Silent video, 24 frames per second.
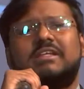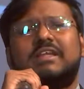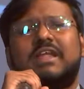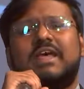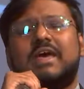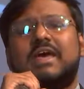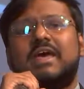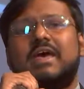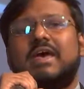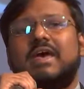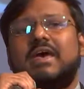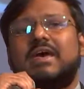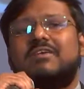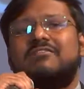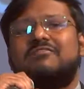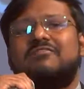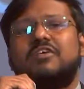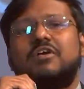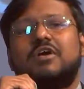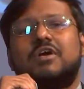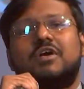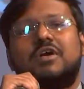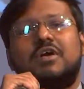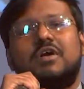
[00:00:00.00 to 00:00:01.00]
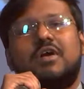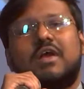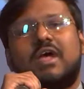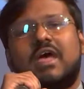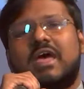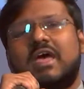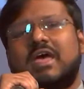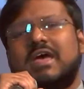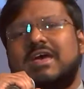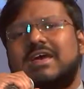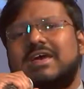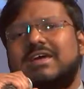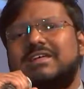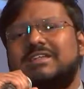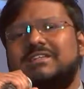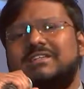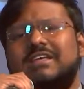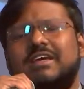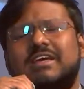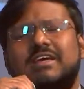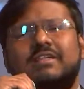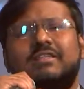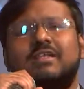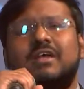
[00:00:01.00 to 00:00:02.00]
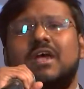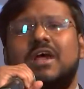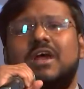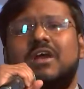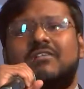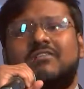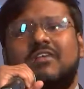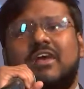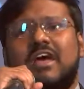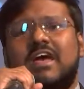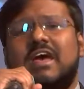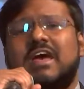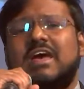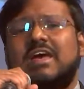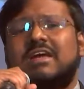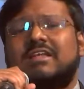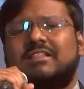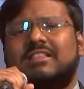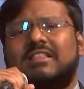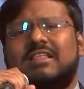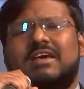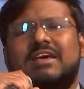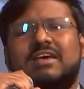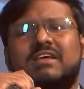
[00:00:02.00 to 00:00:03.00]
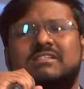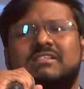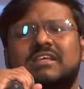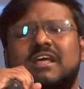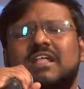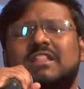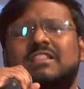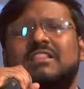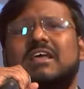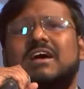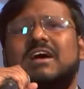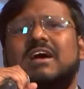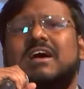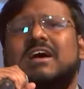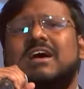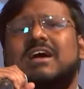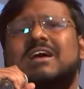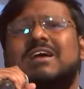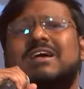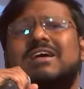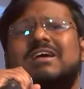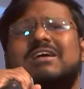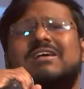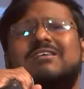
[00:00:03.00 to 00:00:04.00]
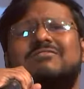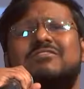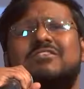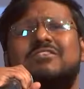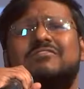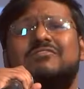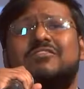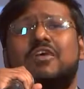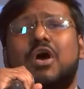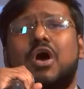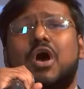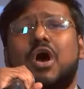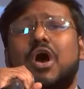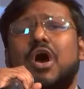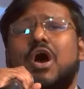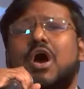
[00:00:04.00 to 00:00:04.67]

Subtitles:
never ending, reckless love of God.